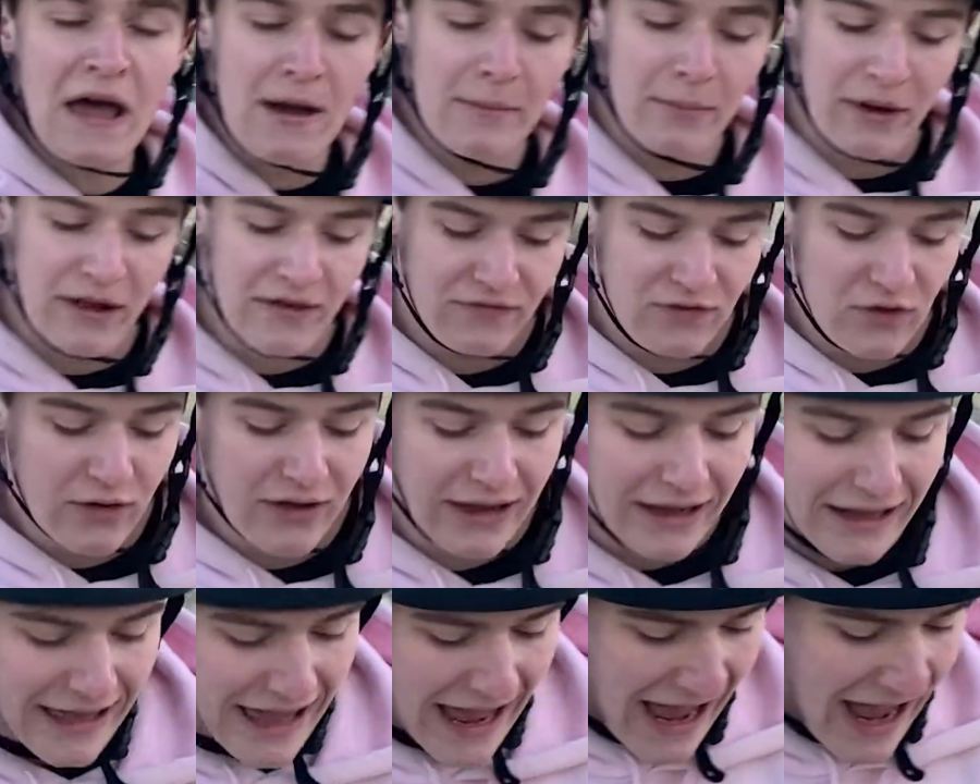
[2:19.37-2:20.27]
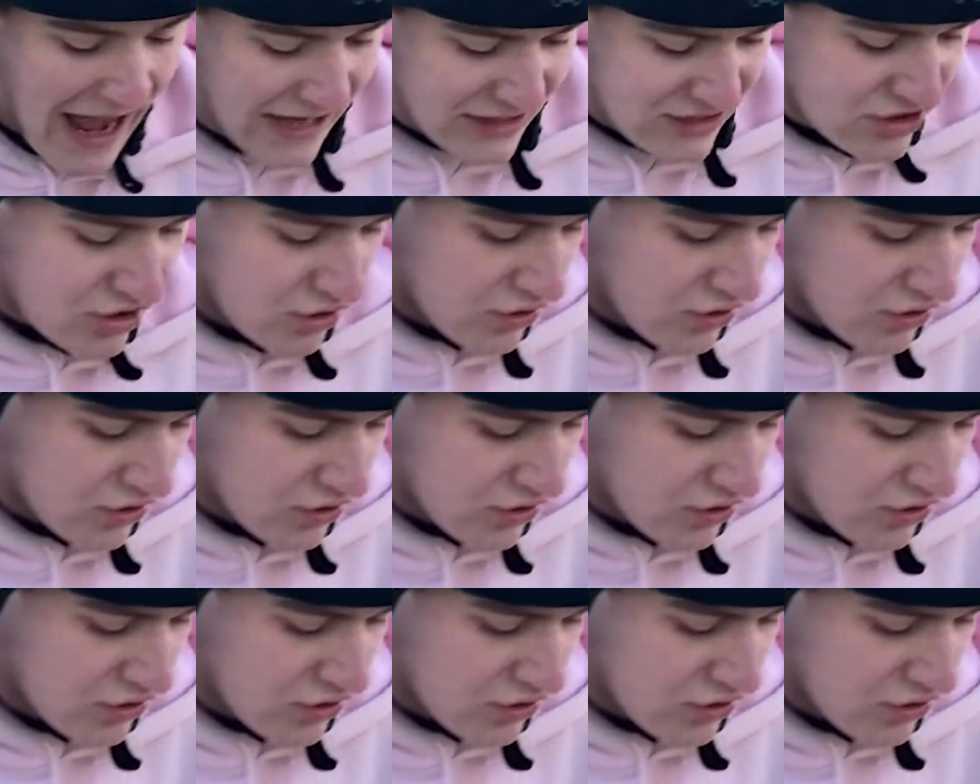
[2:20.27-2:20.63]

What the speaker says: But if you can catch your